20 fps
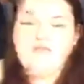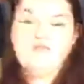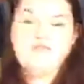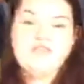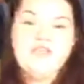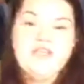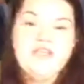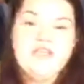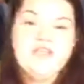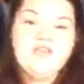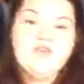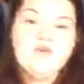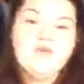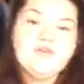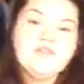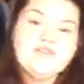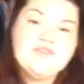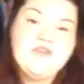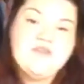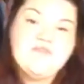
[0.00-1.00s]
getting
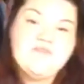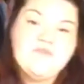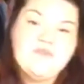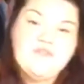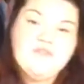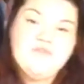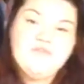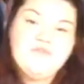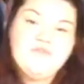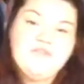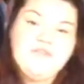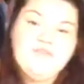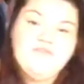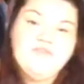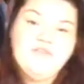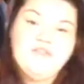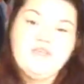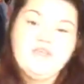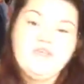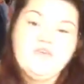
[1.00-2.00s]
yourself what you need,
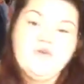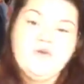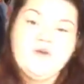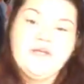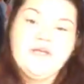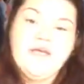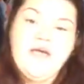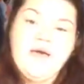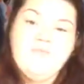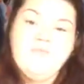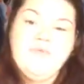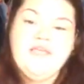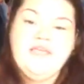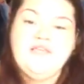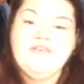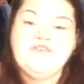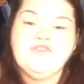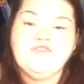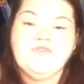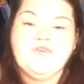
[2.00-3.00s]
filling your cup, making
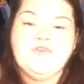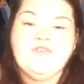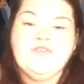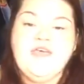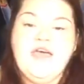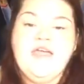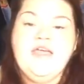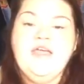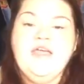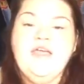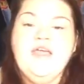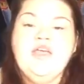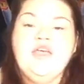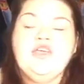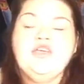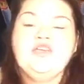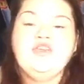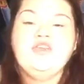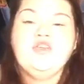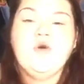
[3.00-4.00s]
sure that
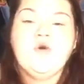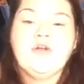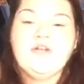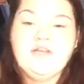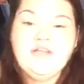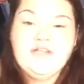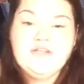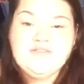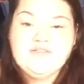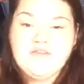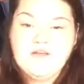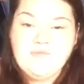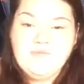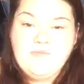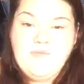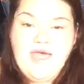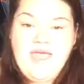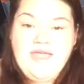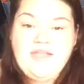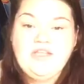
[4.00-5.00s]
your needs are
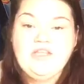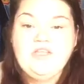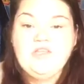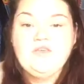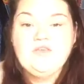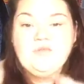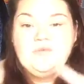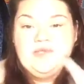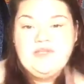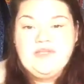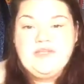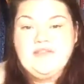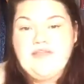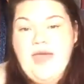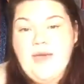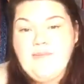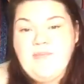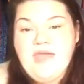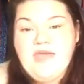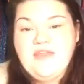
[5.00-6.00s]
met, and you being
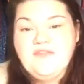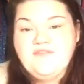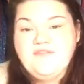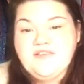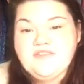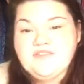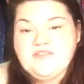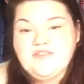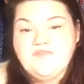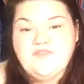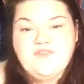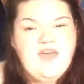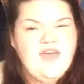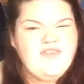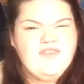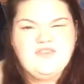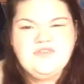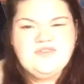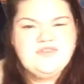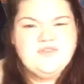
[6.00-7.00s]
that manifester for that.
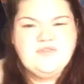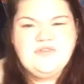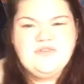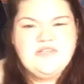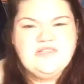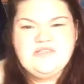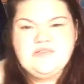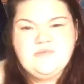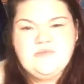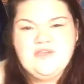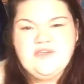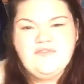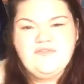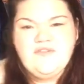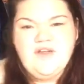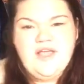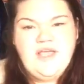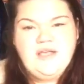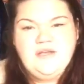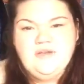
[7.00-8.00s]
There's no need to be
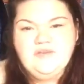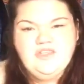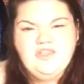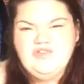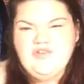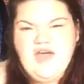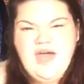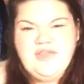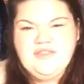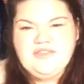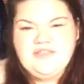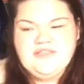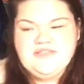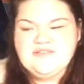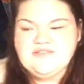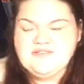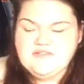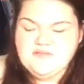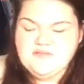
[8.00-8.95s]
afraid. You got this.